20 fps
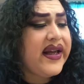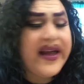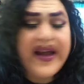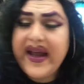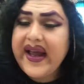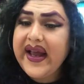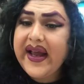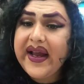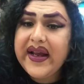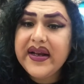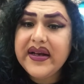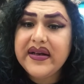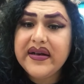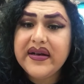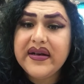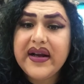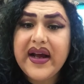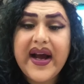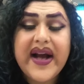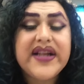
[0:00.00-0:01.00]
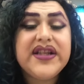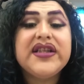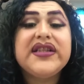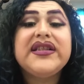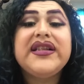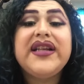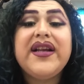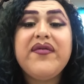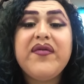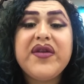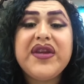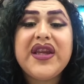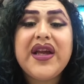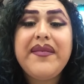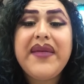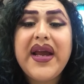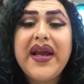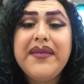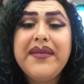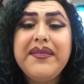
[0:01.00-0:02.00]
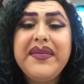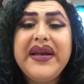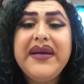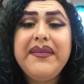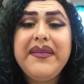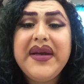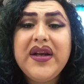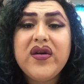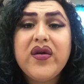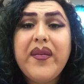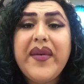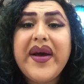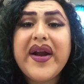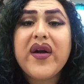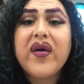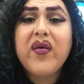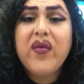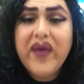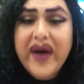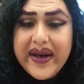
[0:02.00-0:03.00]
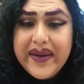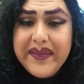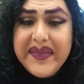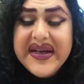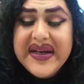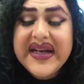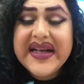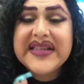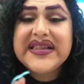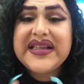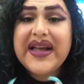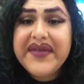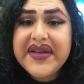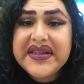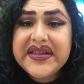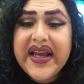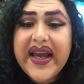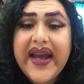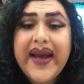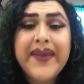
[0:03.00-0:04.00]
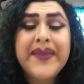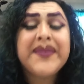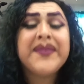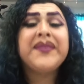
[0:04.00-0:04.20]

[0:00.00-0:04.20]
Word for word: And I just live with them and be me no matter what. Because sabes que?